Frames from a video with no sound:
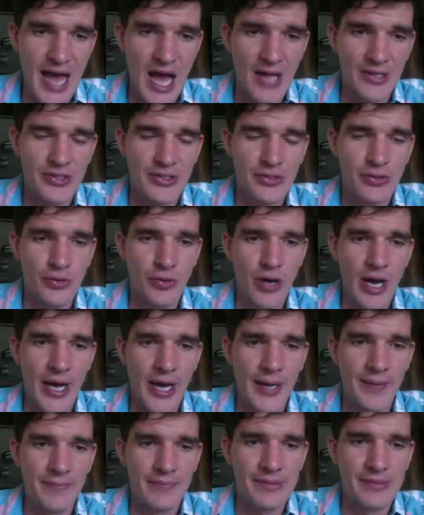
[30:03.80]
down to
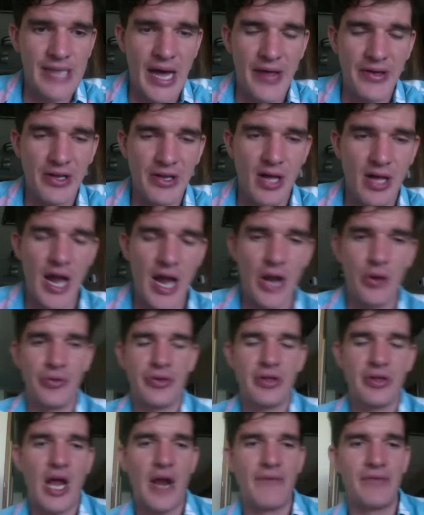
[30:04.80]
um, South Carolina,
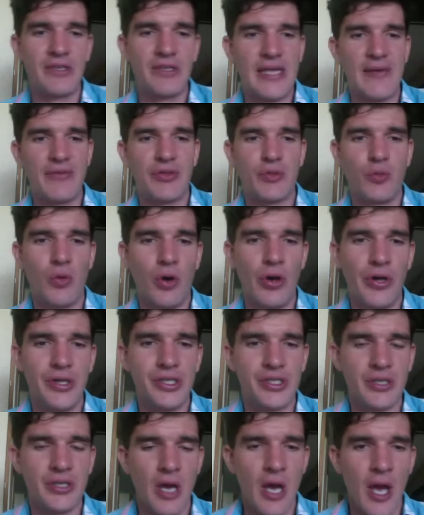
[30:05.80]
North Carolina for Seventh
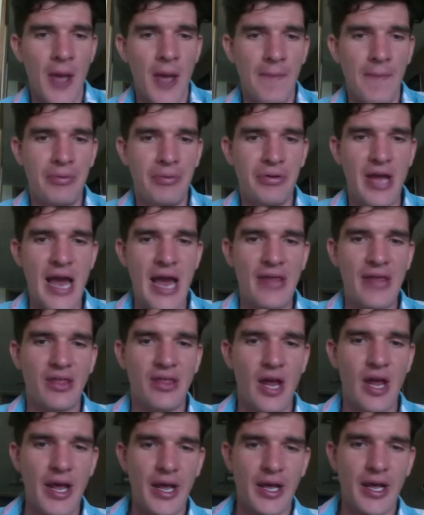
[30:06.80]
Woods. Pretty
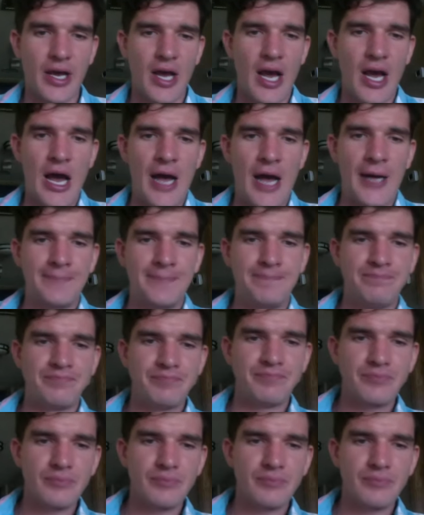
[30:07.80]
athletic um,